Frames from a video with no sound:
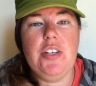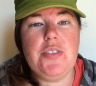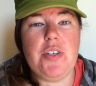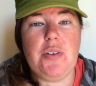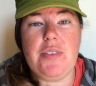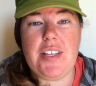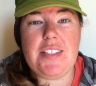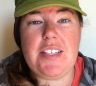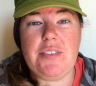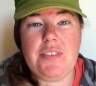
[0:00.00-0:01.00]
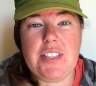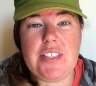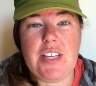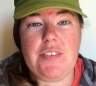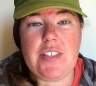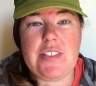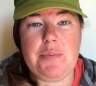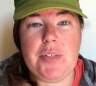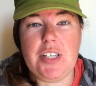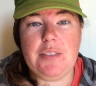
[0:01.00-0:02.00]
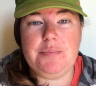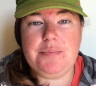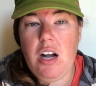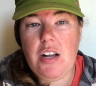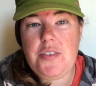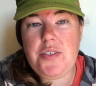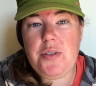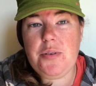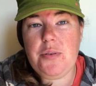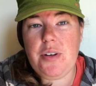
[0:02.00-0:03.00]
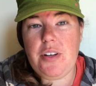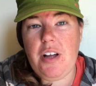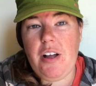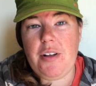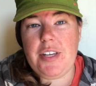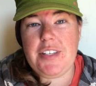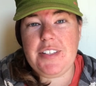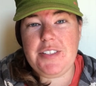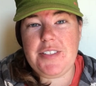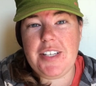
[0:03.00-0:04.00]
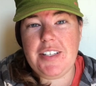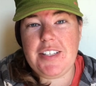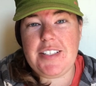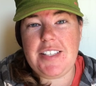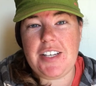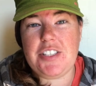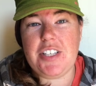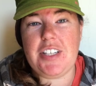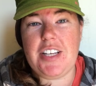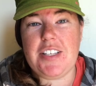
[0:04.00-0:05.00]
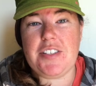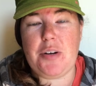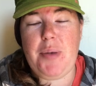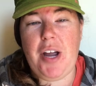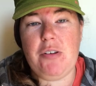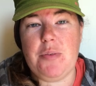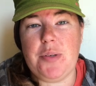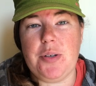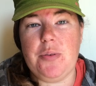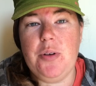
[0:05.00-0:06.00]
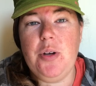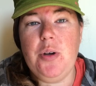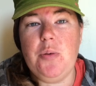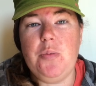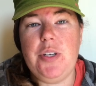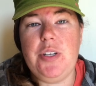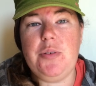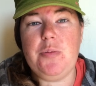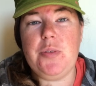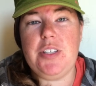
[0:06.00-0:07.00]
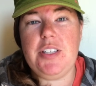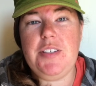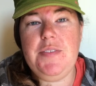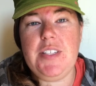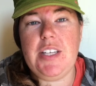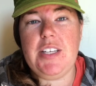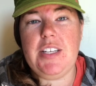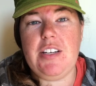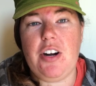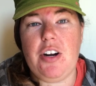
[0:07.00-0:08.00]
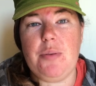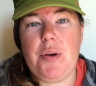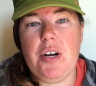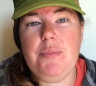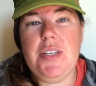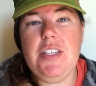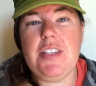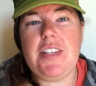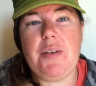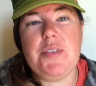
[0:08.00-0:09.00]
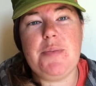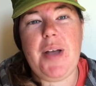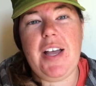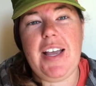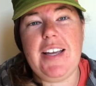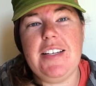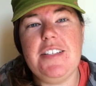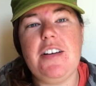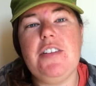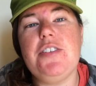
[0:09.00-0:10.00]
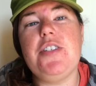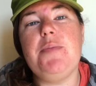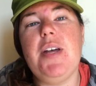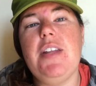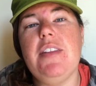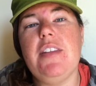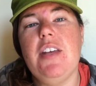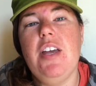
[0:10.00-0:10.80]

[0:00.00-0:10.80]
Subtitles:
So that's definitely saved us some money. Also, in the utility section is our power bill. When we lived in our apartment, that was about $80 a month.